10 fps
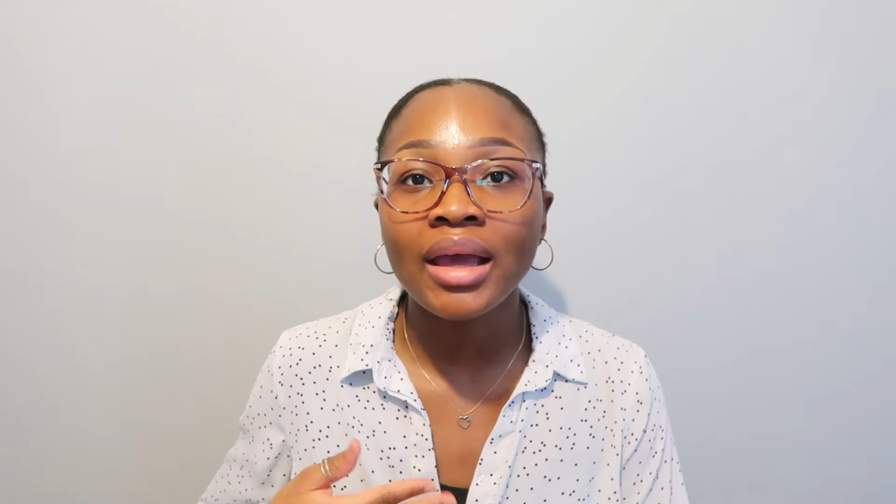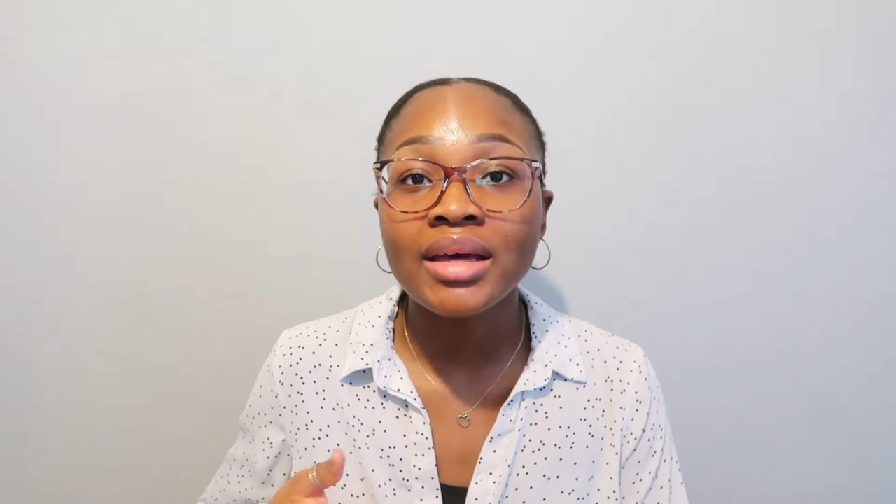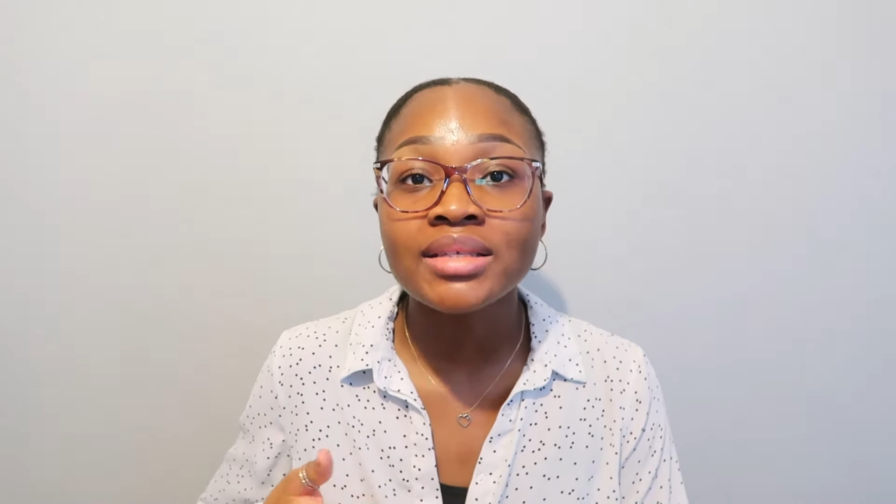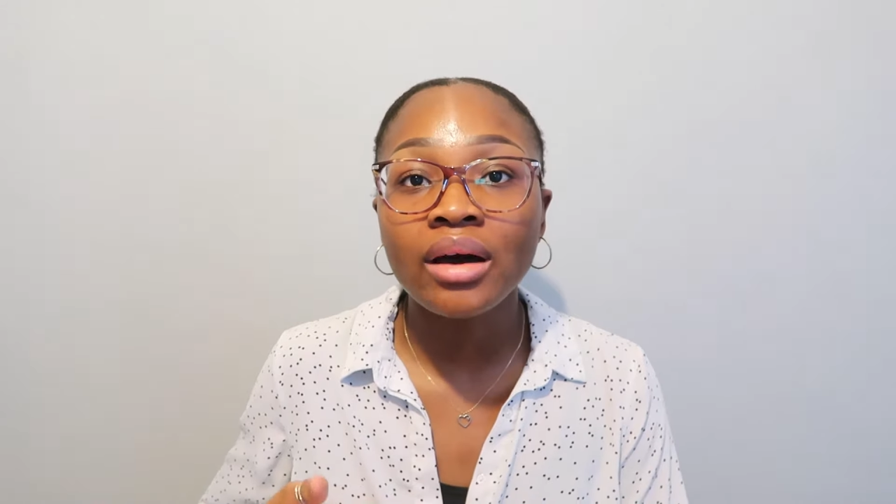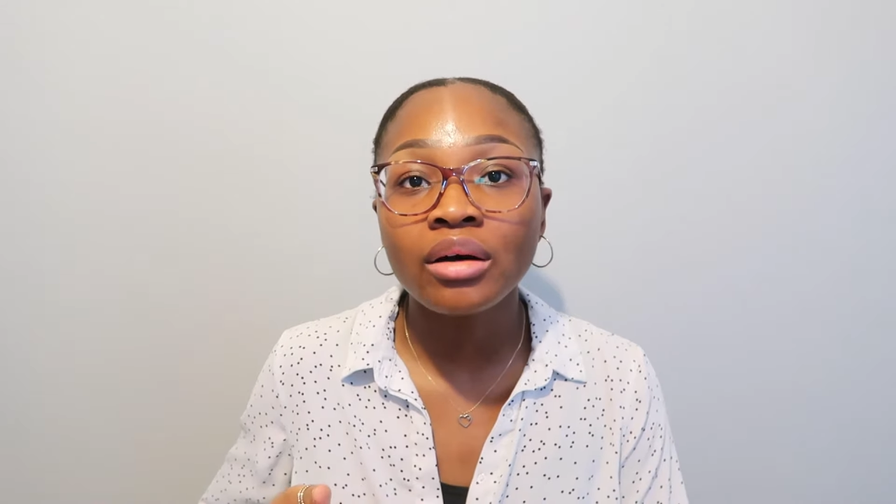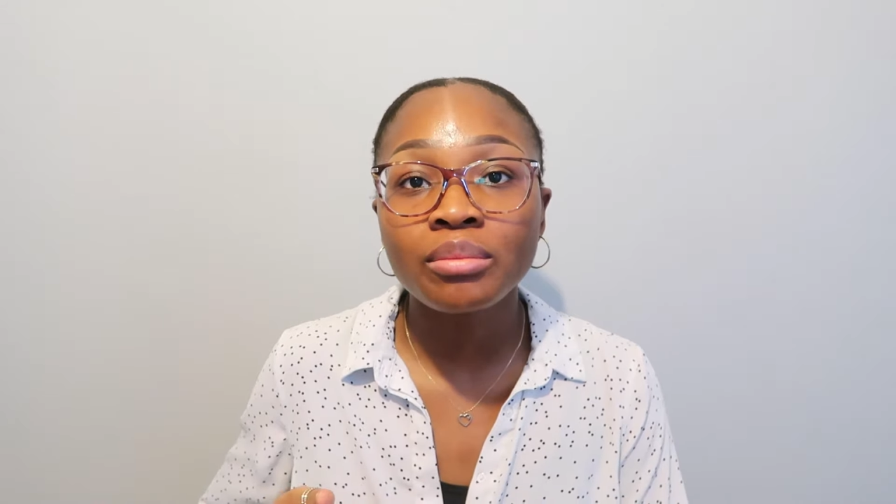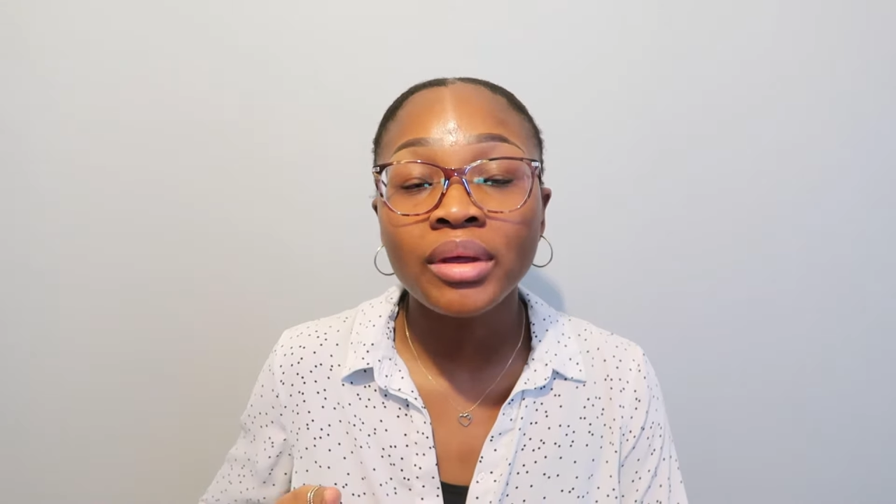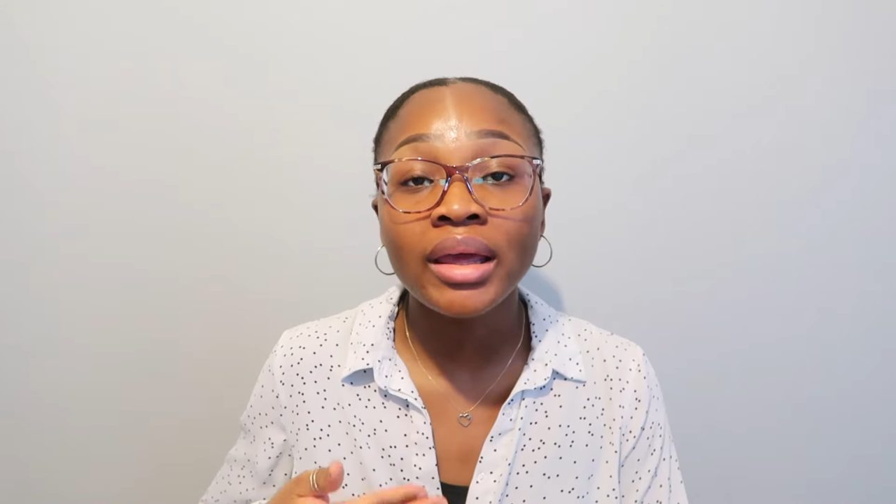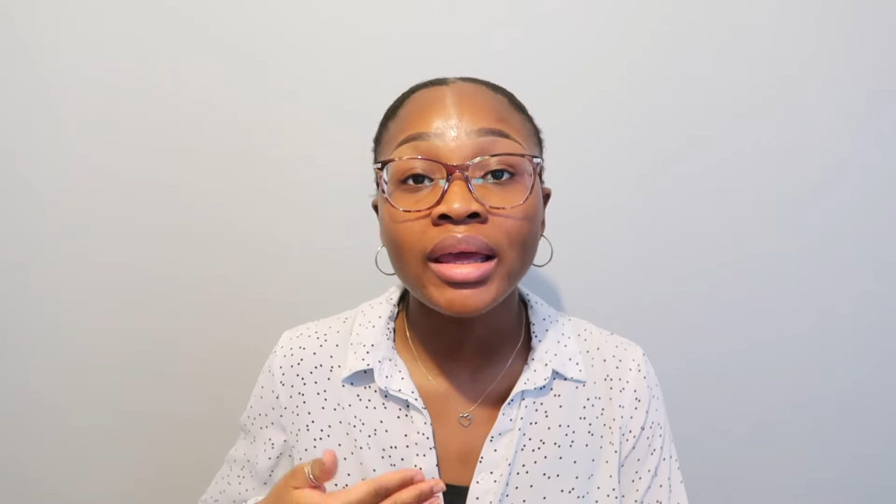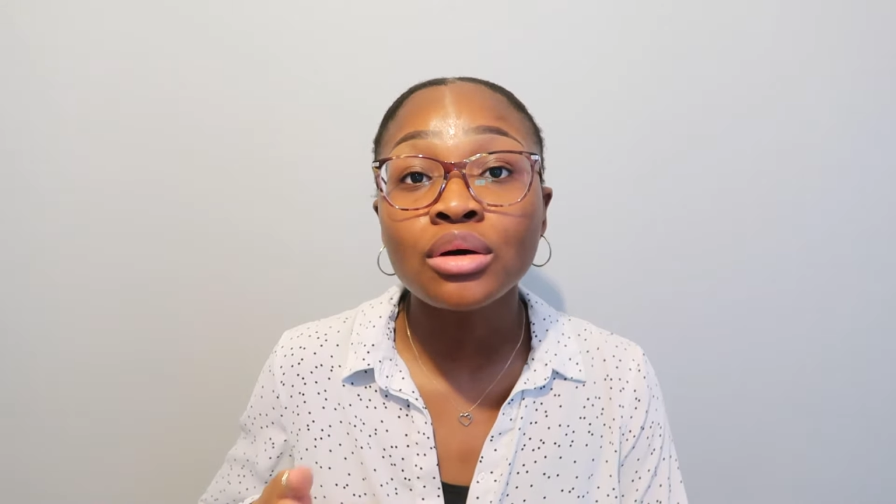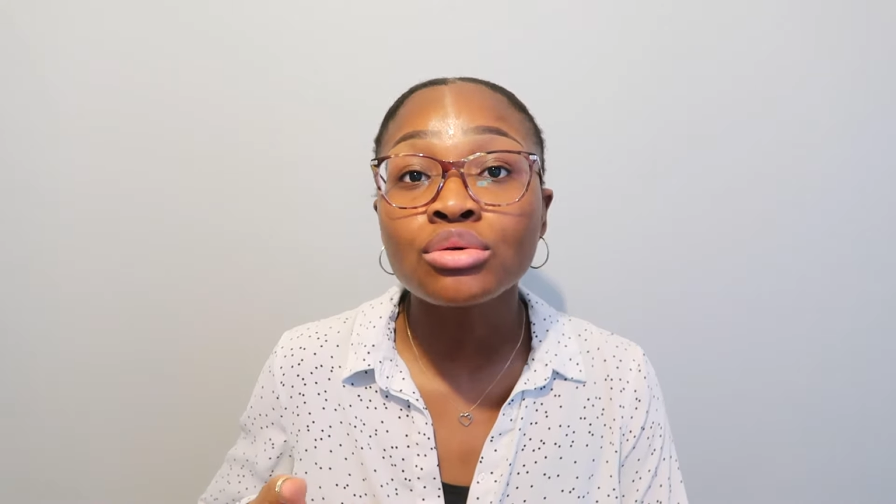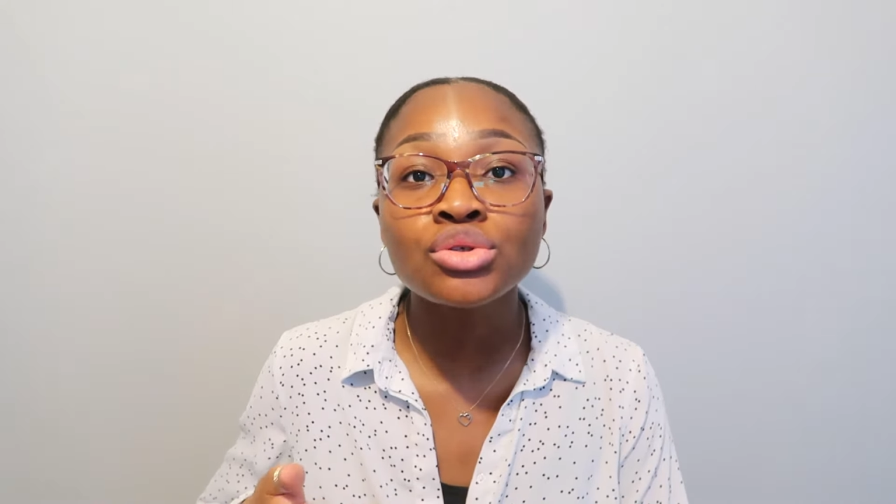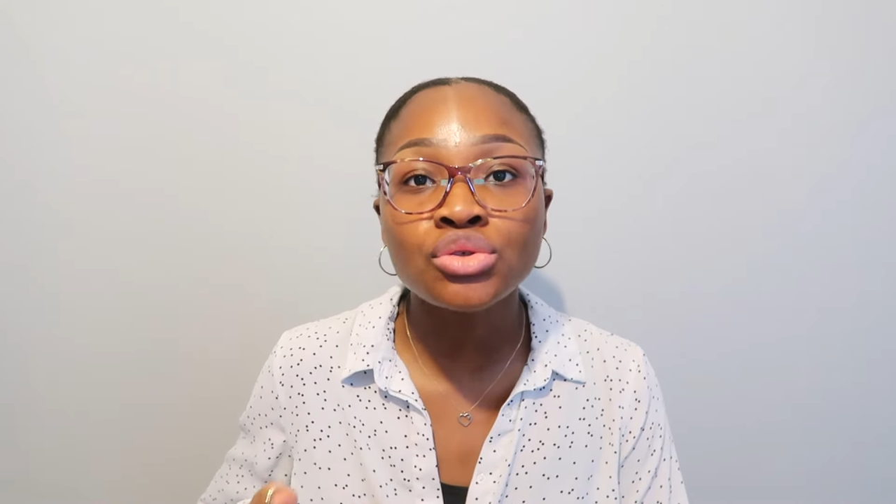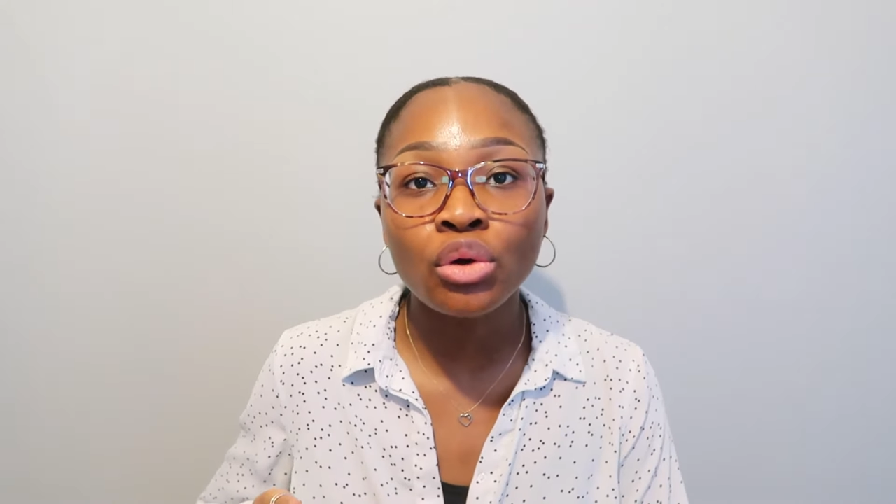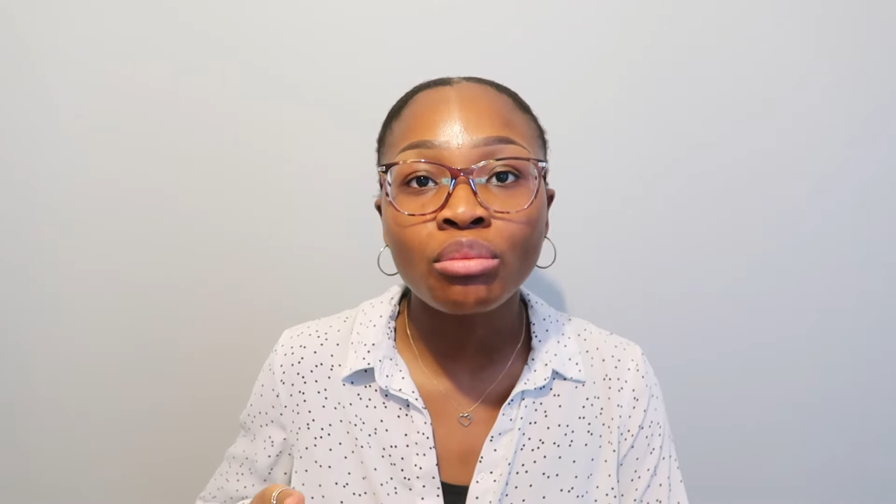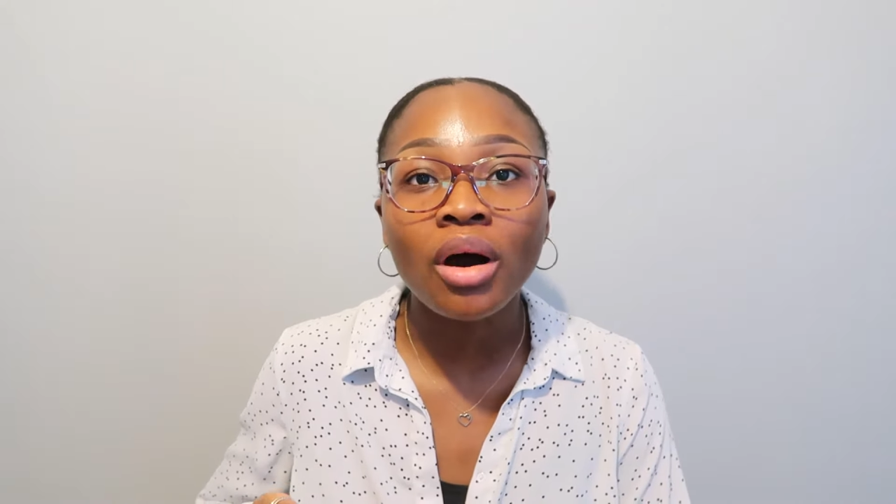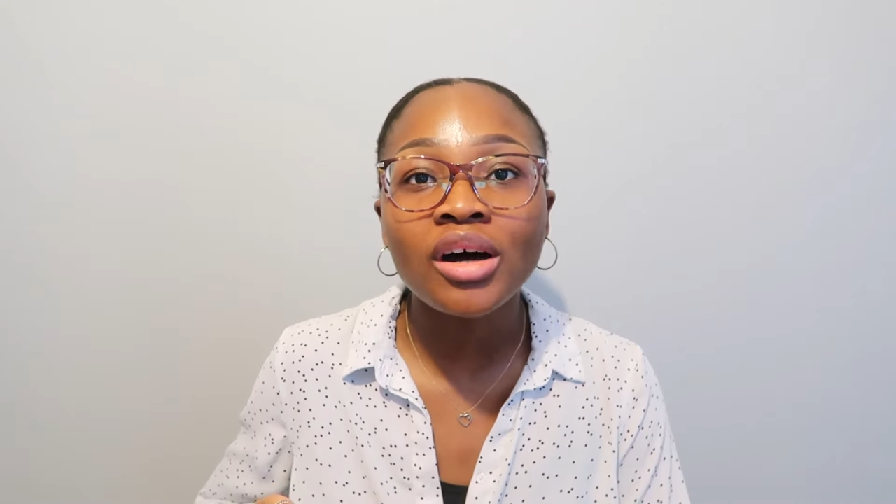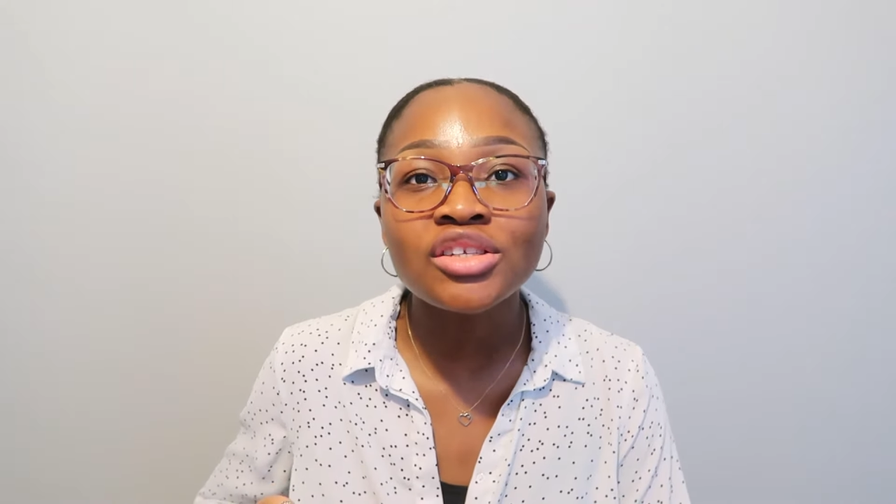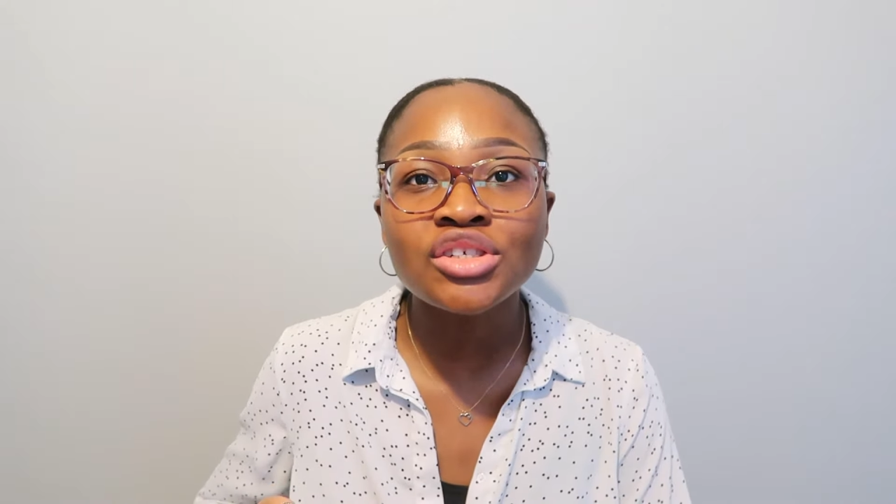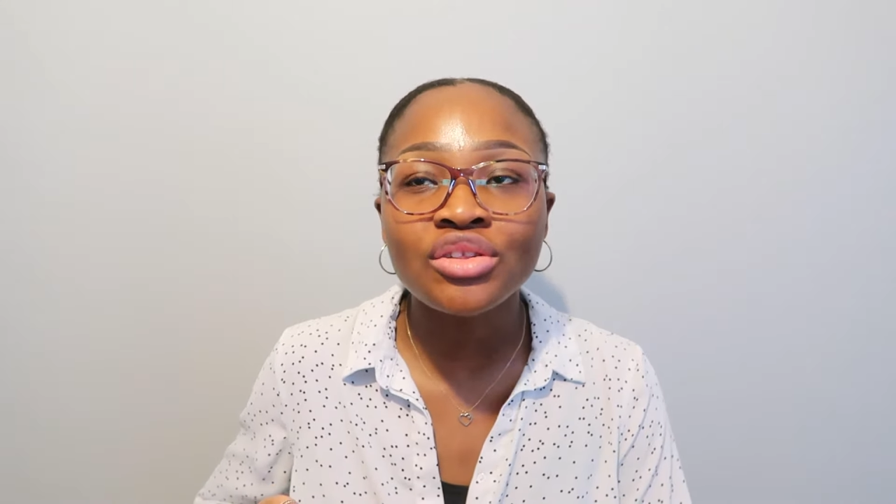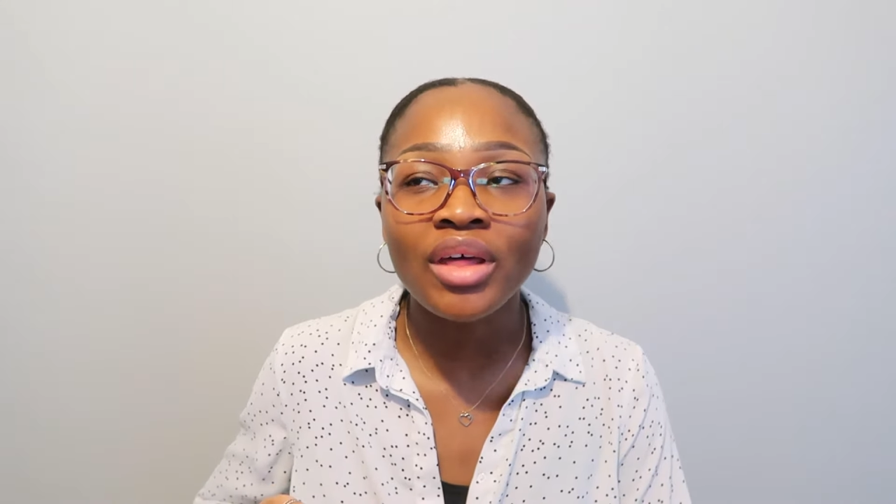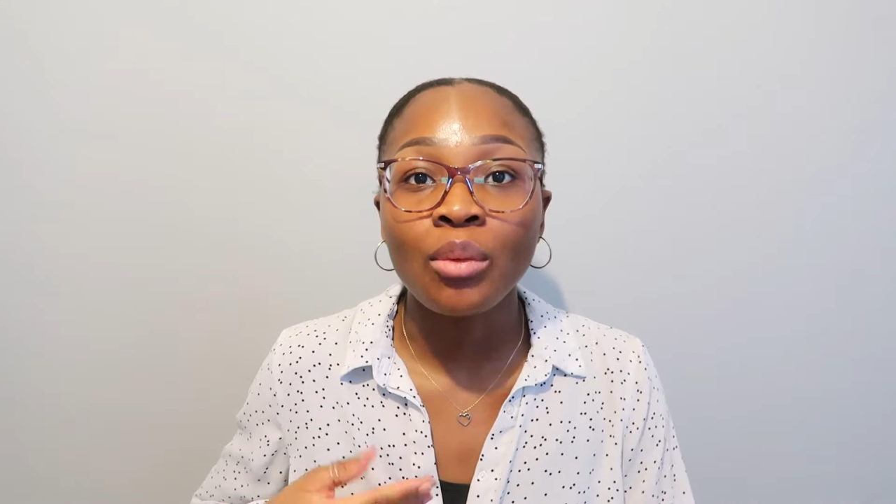It has helped me heal so much.